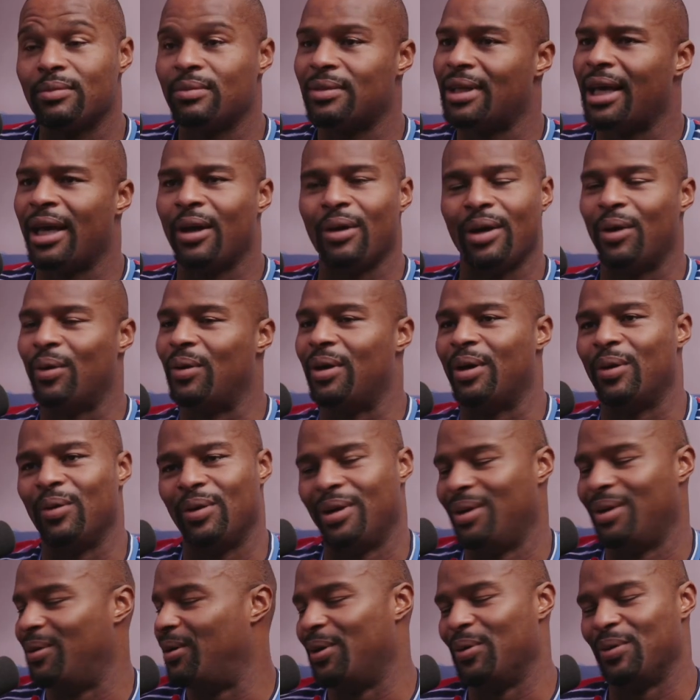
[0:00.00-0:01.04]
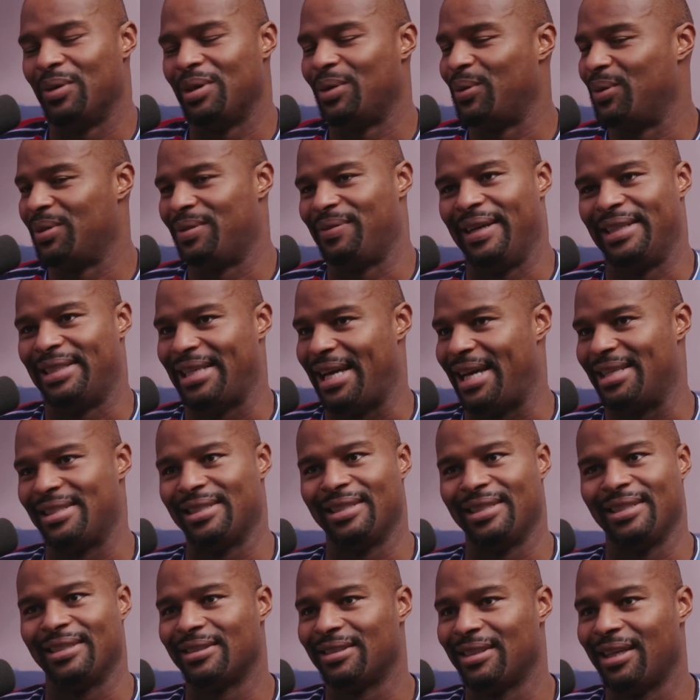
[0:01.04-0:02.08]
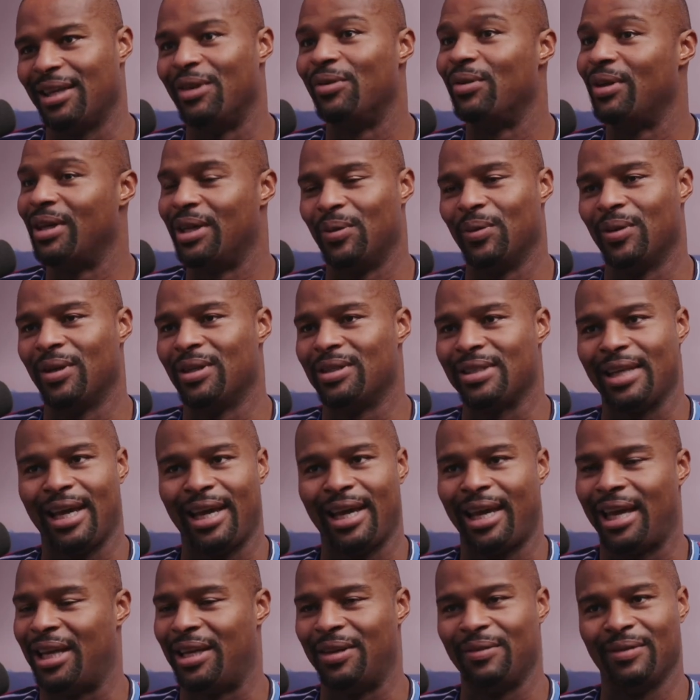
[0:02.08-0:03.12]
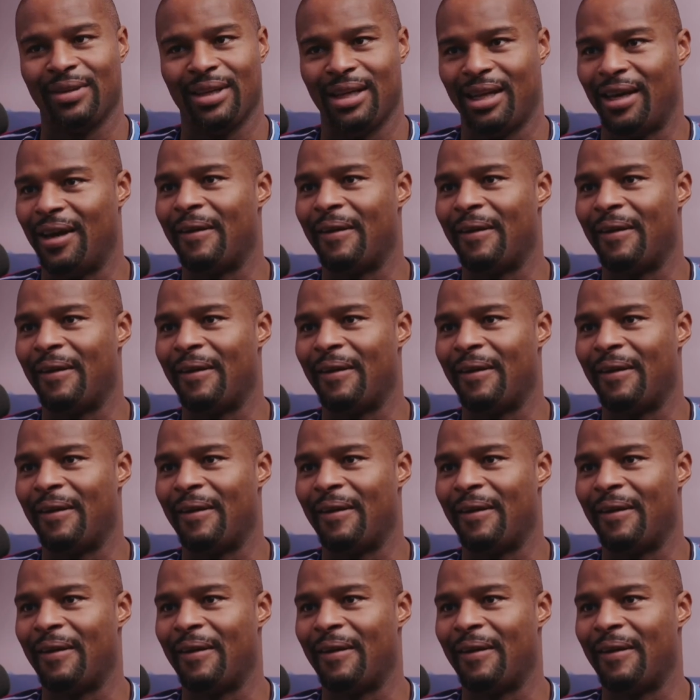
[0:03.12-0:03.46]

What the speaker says: It was fantastic. It really was. I can't even lie.